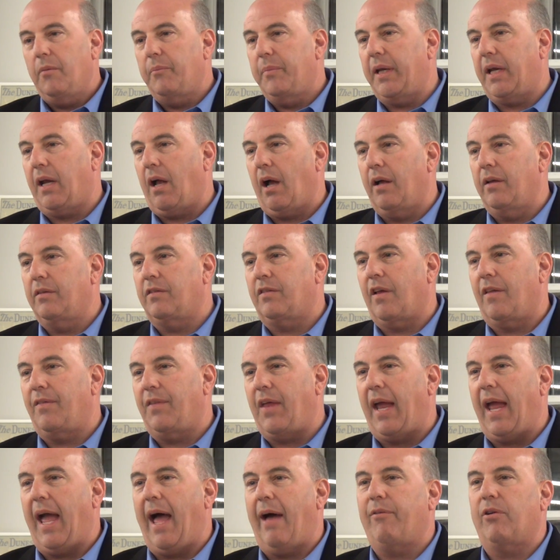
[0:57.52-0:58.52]
because
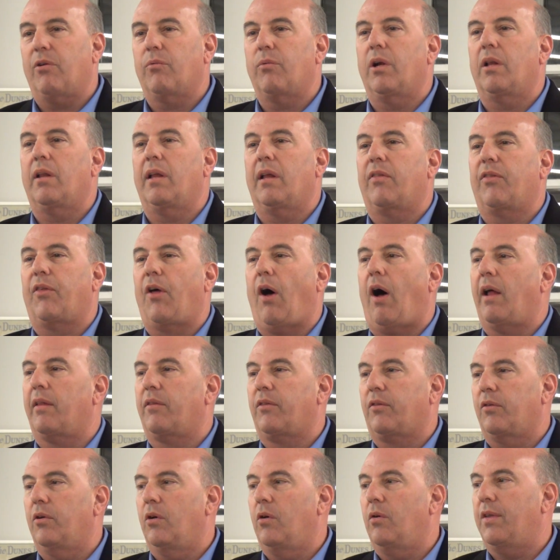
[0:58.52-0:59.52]
they haven't really
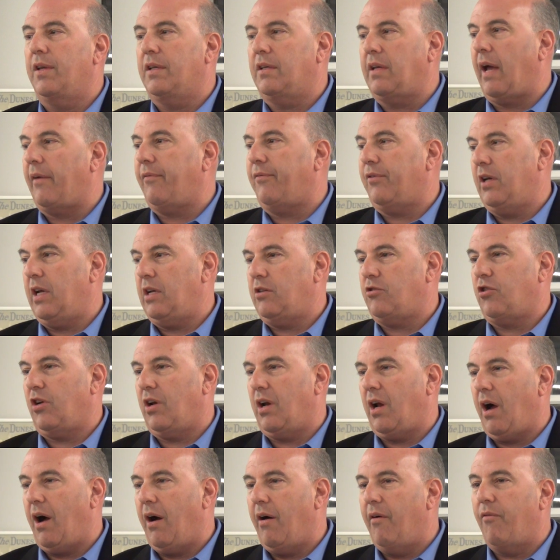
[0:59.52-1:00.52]
thought through the
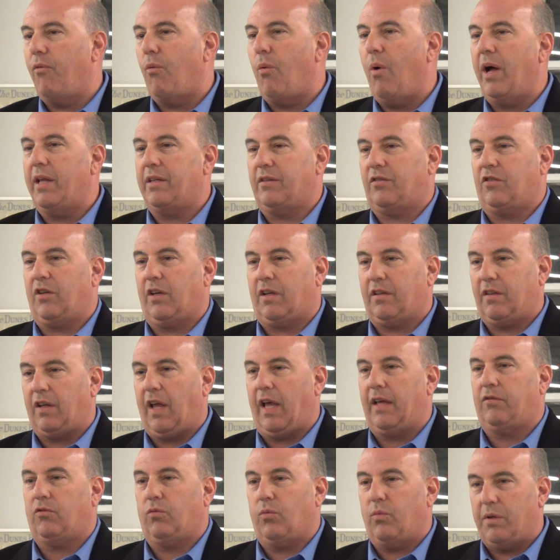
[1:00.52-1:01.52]
definition of what
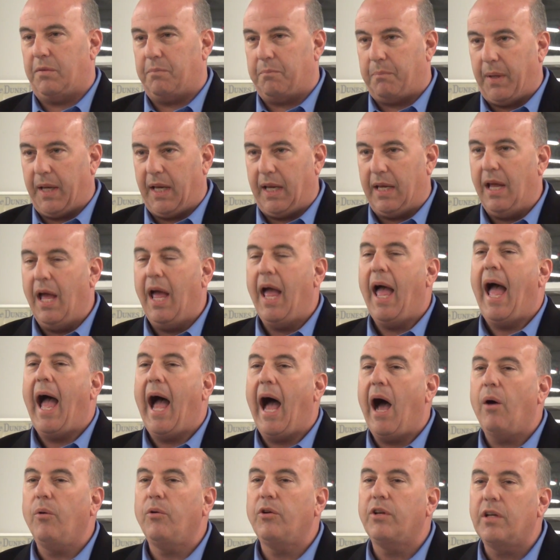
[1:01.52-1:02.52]
success would be.
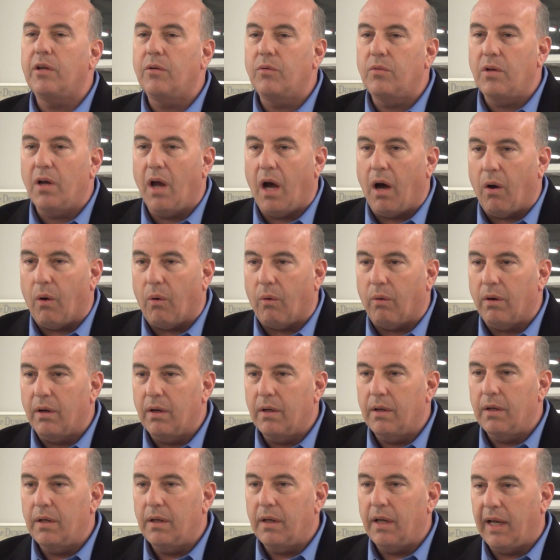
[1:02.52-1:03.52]
How do you know
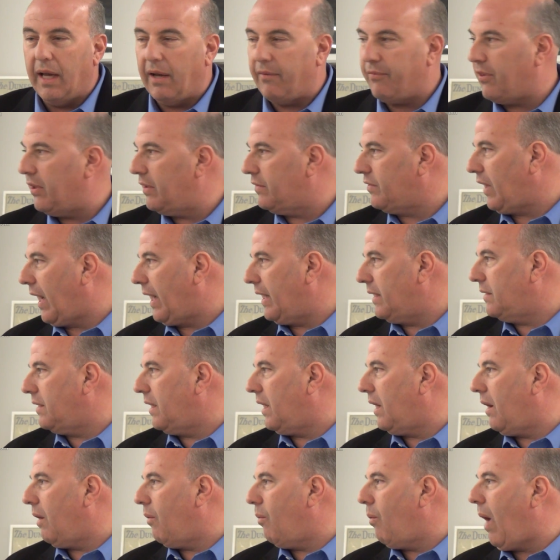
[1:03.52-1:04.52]
if this
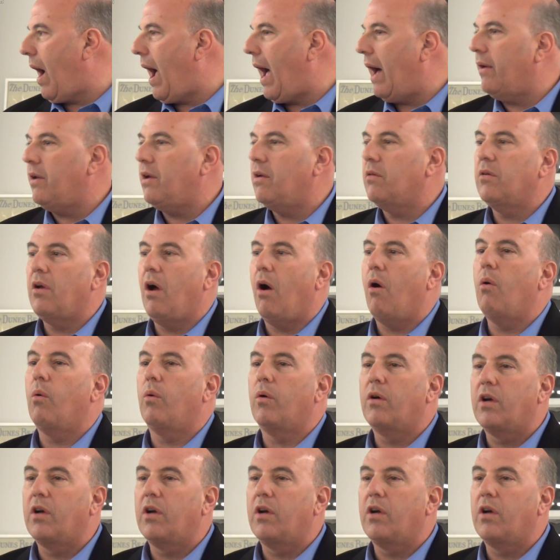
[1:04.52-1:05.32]
idea, how do you know